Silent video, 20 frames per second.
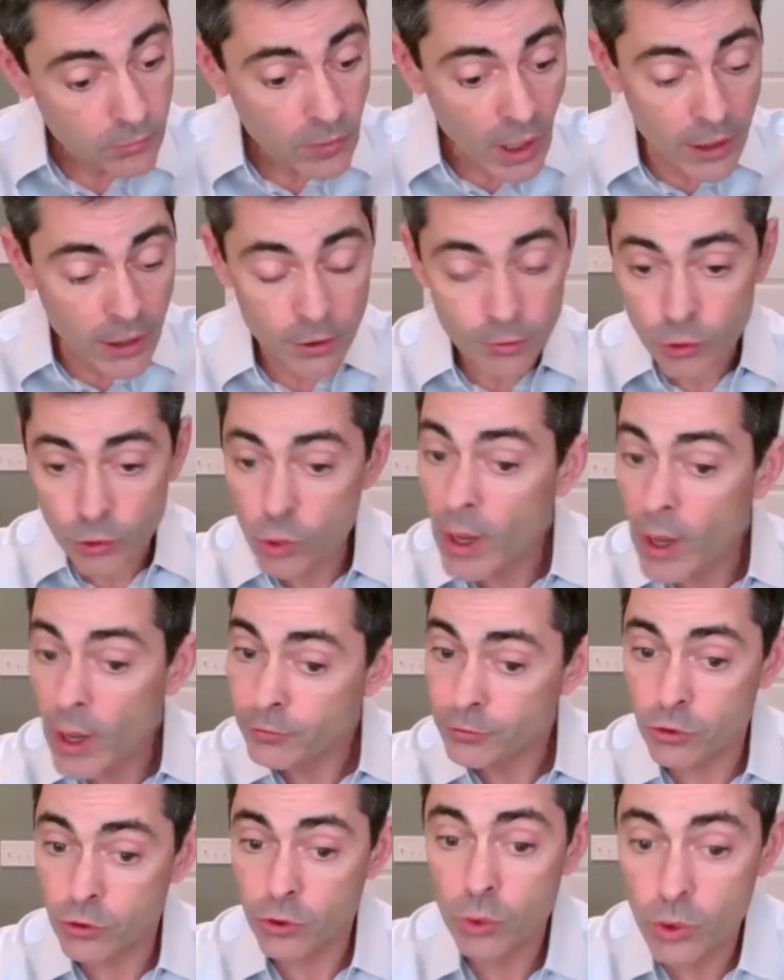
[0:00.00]
And if you
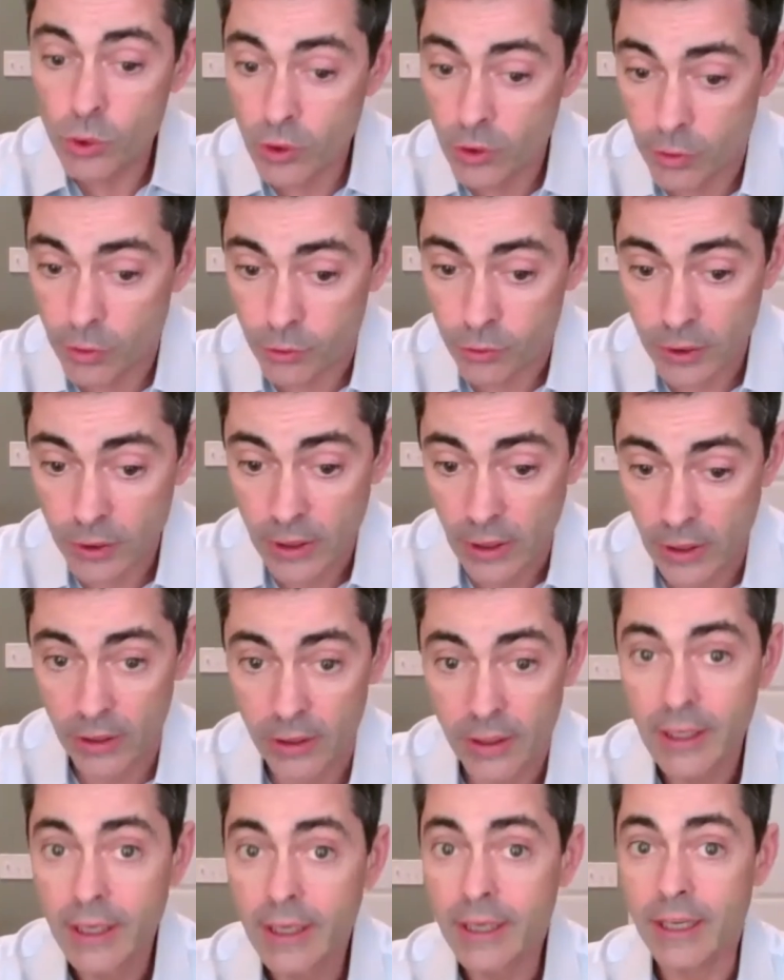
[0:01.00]
have two of the three,
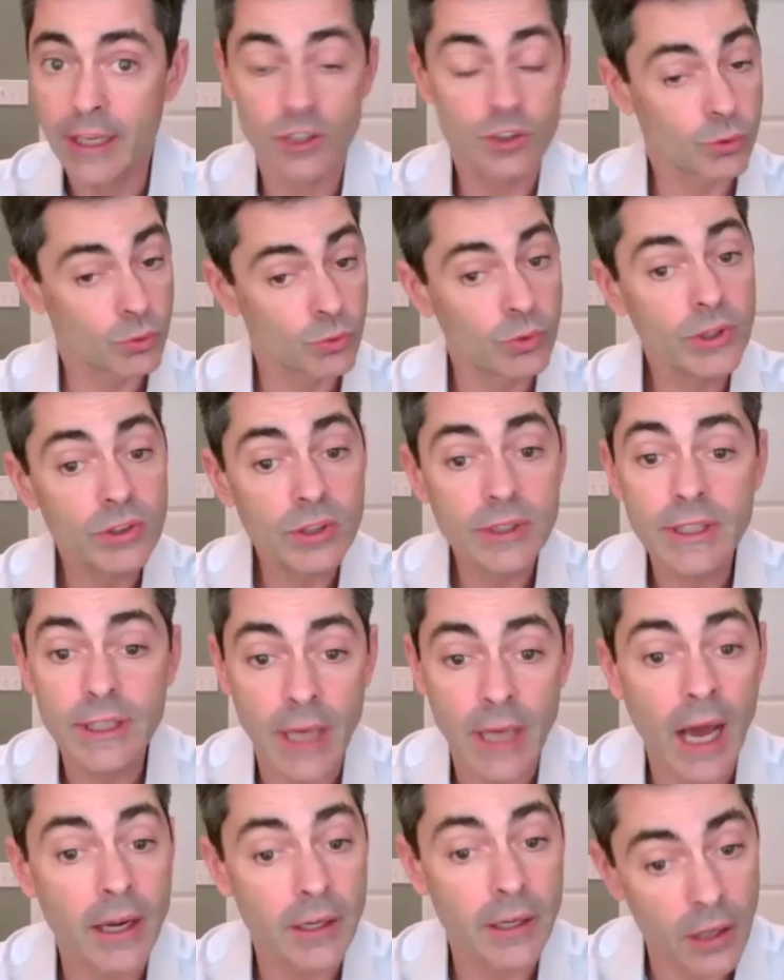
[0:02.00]
it's really
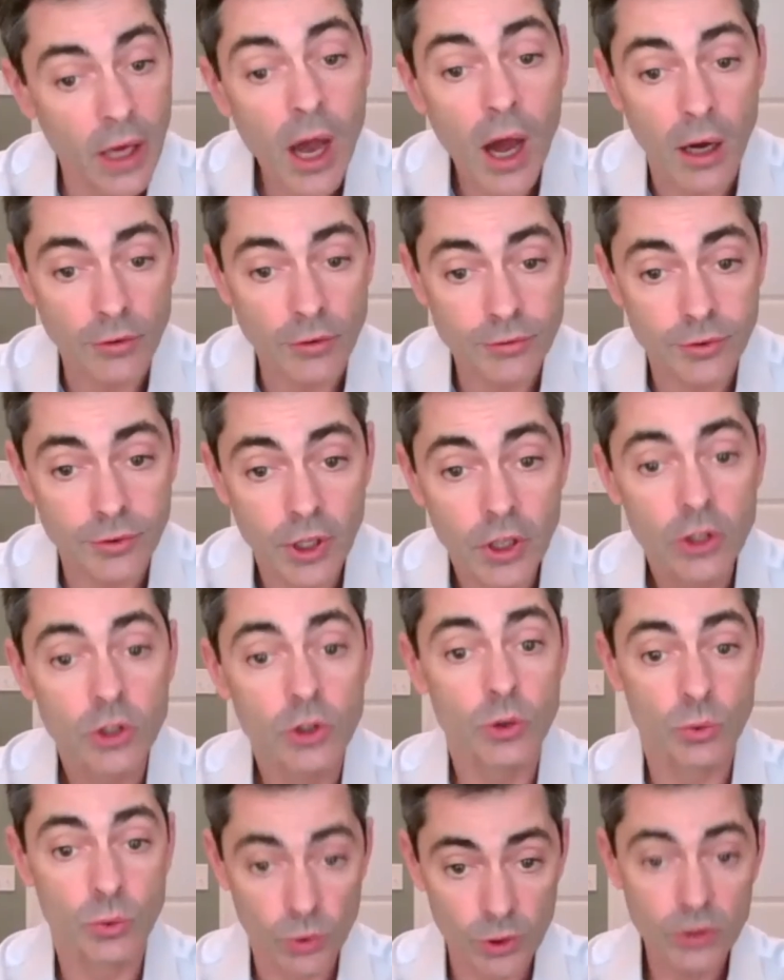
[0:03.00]
not enough.
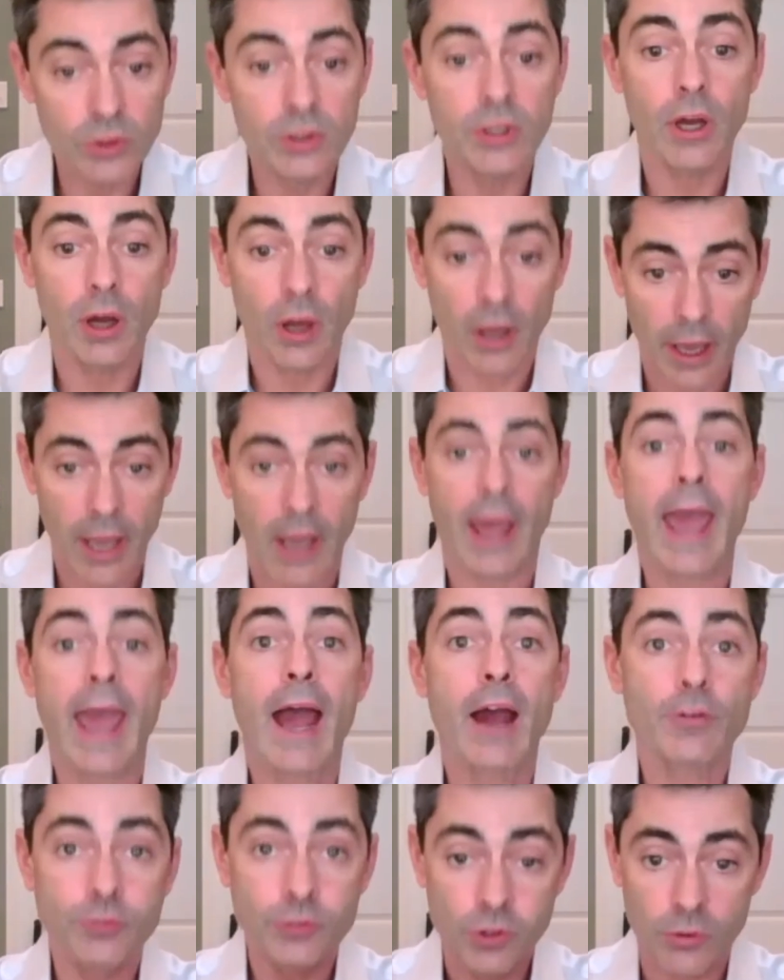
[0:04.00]
you really
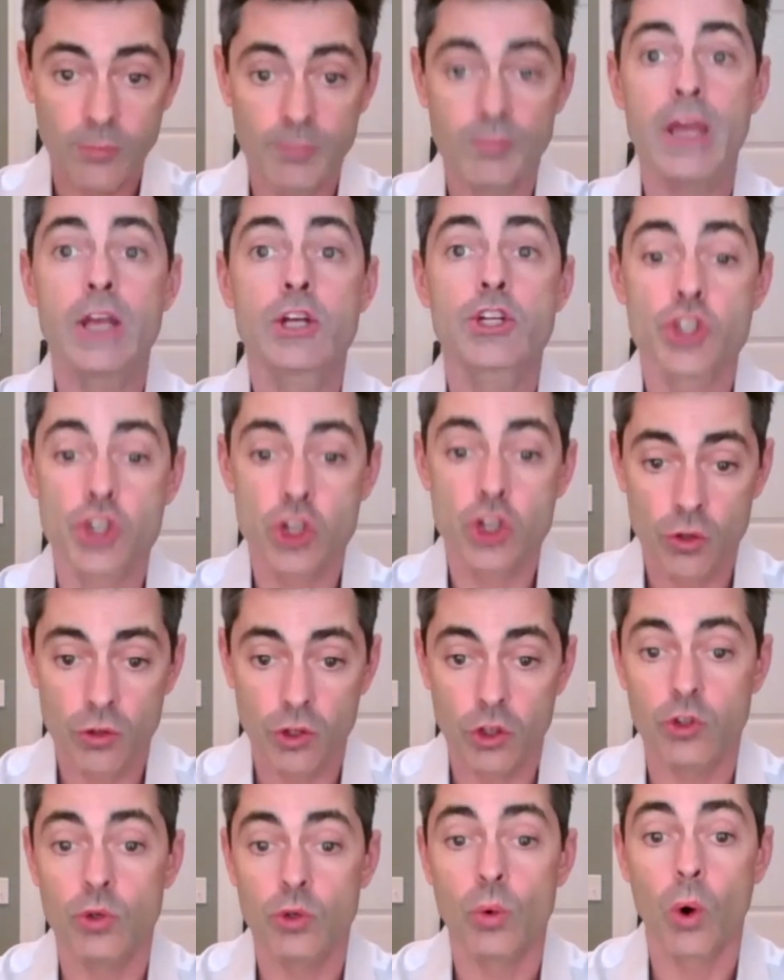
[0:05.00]
have to make sure
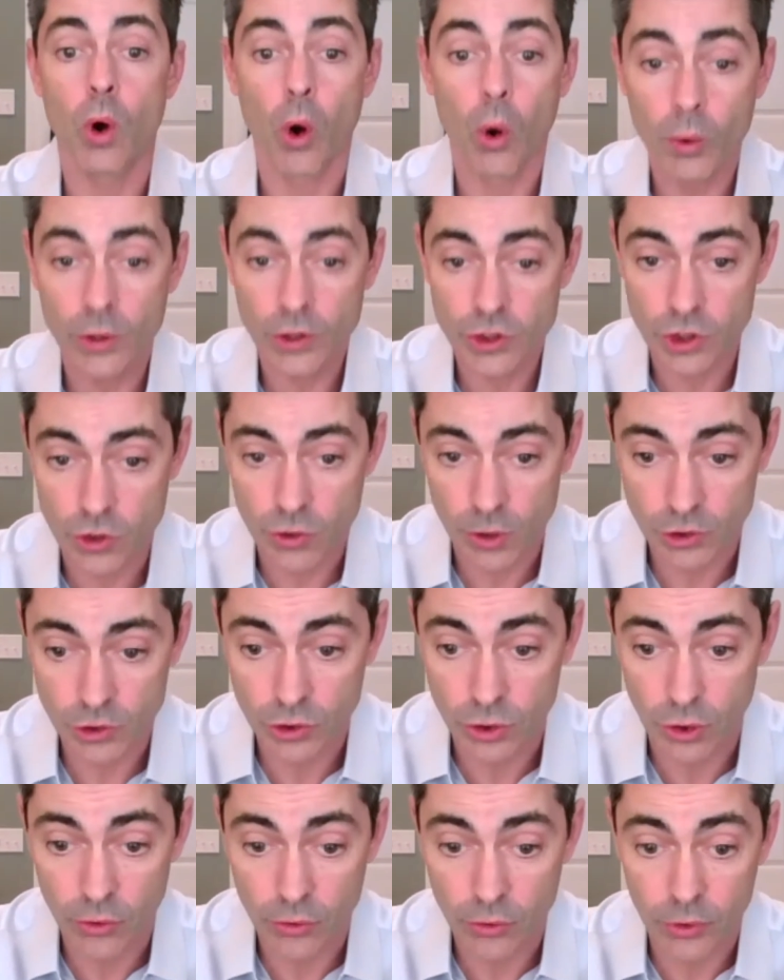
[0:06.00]
that you always address
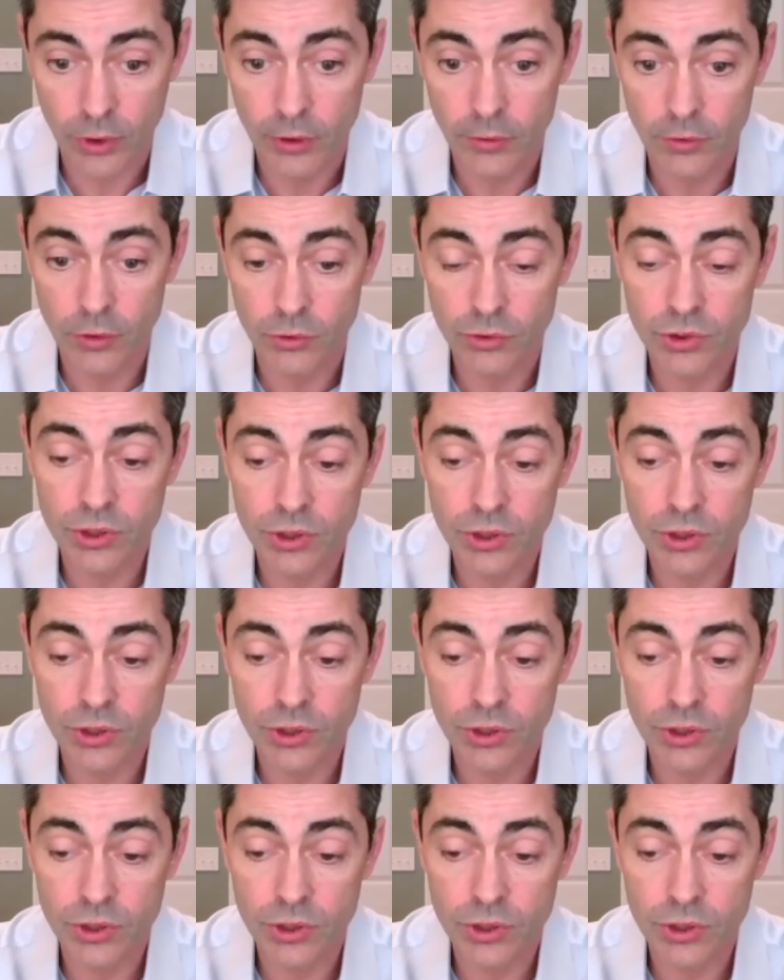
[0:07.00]
all three of those